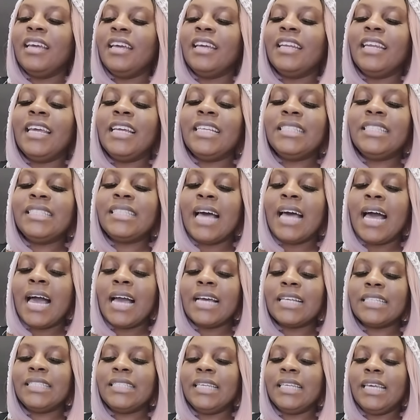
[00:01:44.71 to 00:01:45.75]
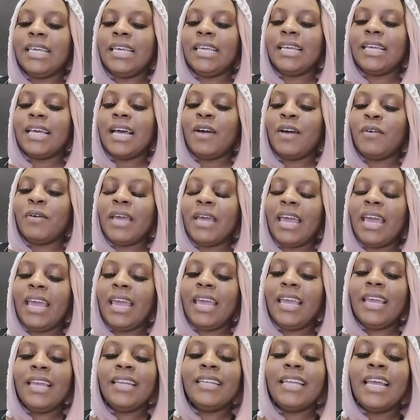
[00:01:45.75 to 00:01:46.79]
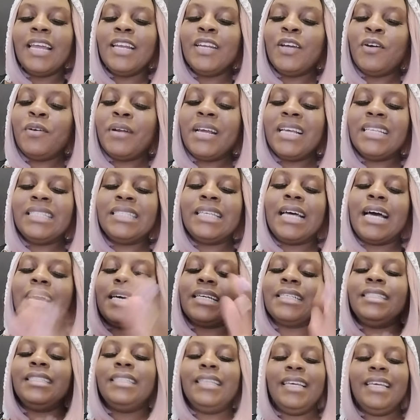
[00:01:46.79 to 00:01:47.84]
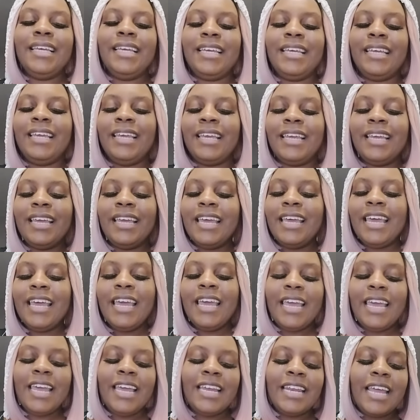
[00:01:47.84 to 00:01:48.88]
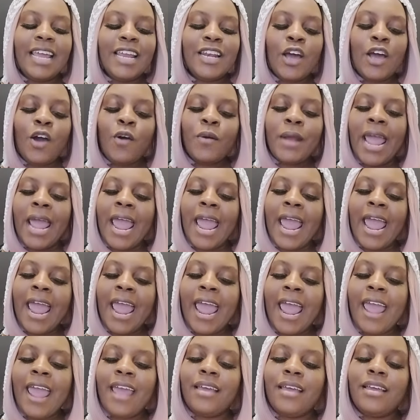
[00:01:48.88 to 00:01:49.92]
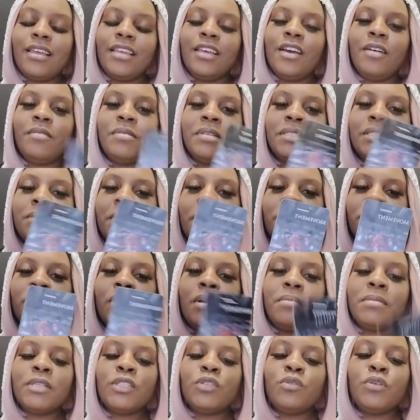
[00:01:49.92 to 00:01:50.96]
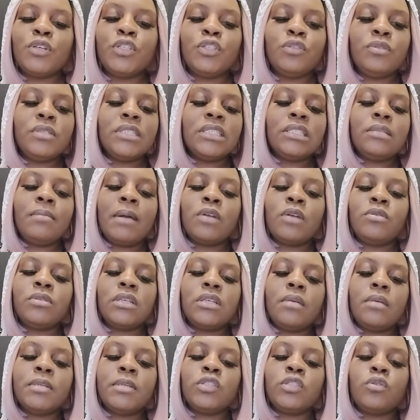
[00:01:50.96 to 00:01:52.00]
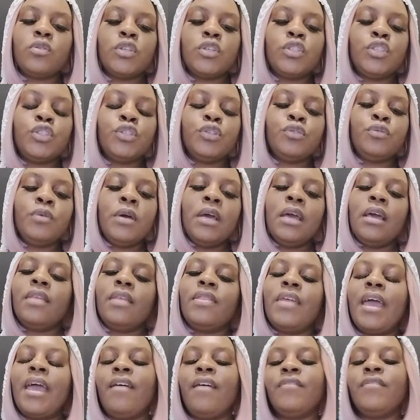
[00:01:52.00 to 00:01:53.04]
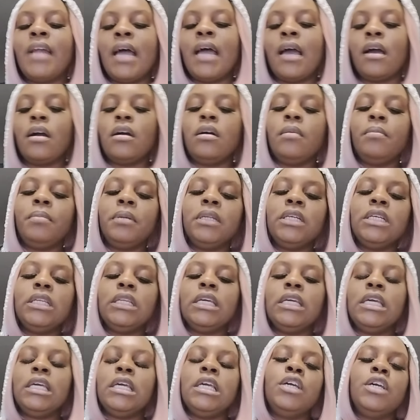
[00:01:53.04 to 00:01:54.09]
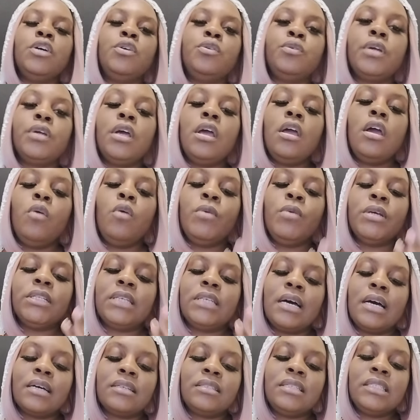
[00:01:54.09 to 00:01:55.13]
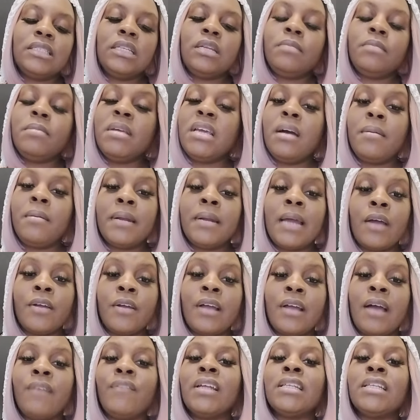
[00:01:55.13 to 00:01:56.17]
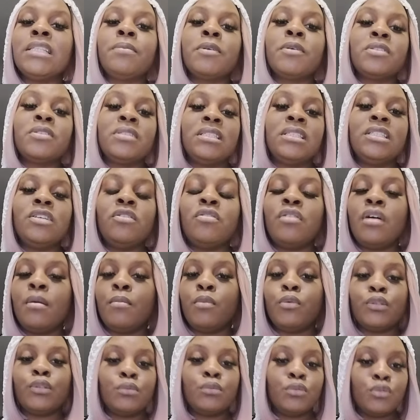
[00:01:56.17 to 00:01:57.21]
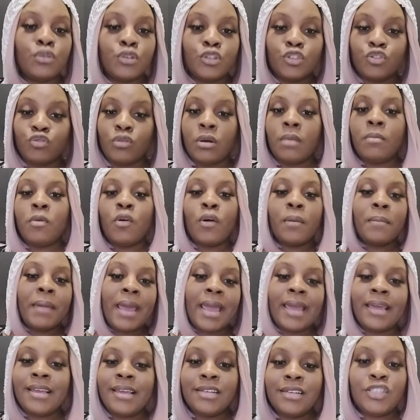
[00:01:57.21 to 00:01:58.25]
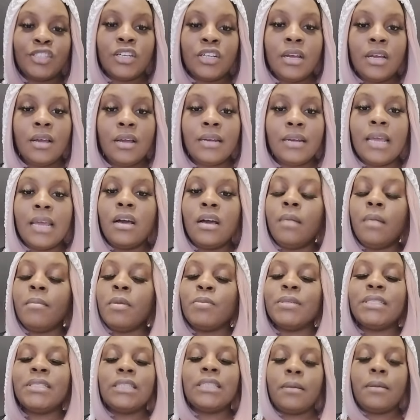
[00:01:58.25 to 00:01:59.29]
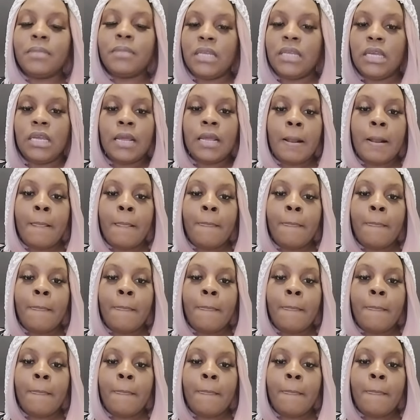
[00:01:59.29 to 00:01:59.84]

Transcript: They toxic. Okay. They know they toxic. And they know that. Yep. This is somebody who's coming towards you. This is somebody who's coming towards you that have not completely healed. With toxicity be coming out here, I feel like this person still coming with some sort of drama or baggage. They coming with something.